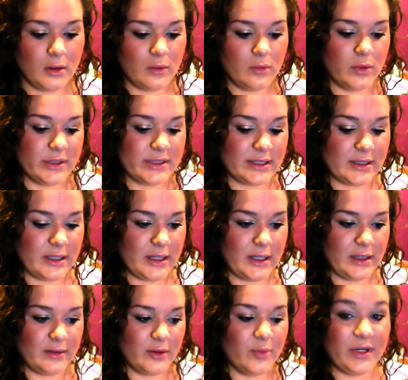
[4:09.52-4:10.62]
what's that
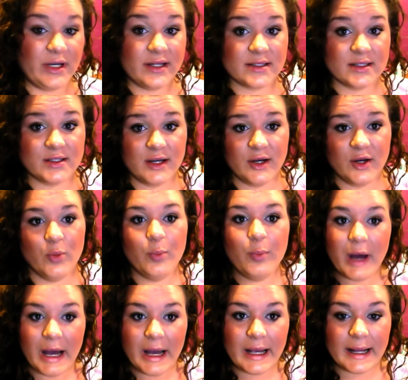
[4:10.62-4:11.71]
thing? They'll be discontinued,
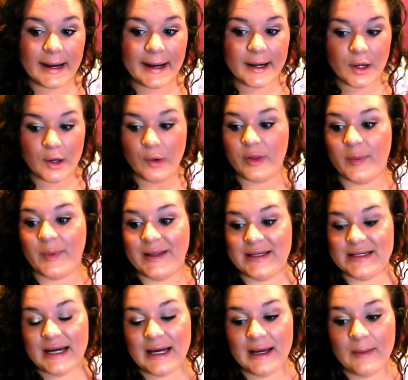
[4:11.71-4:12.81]
but I know that by the
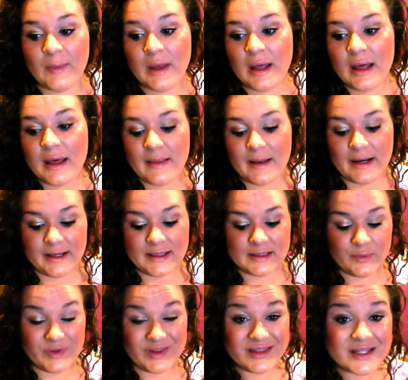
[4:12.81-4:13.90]
time that I get
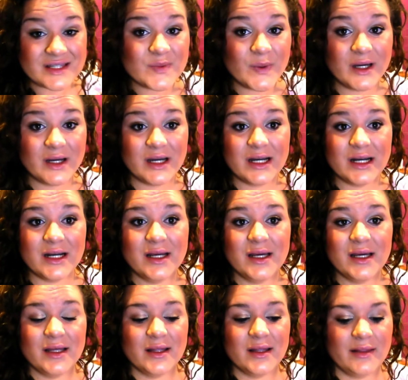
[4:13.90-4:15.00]
done with this one,
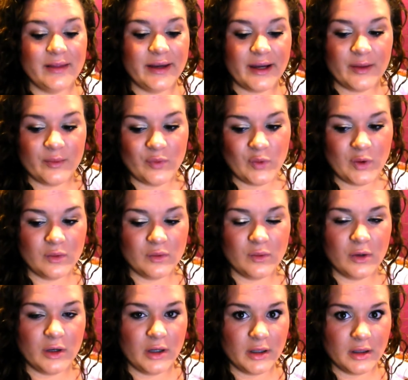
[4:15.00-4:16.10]
like I won't
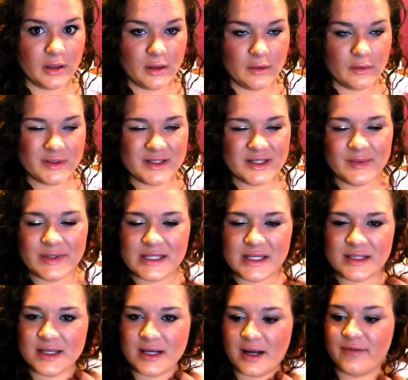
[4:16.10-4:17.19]
want a new. Does that make
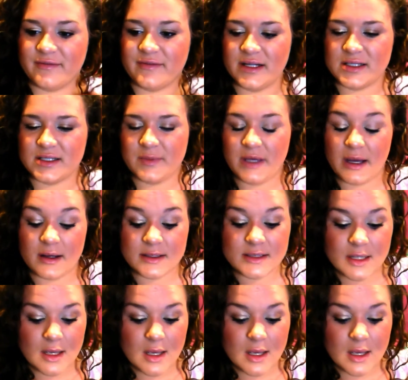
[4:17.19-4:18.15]
sense? Like I'll find something else.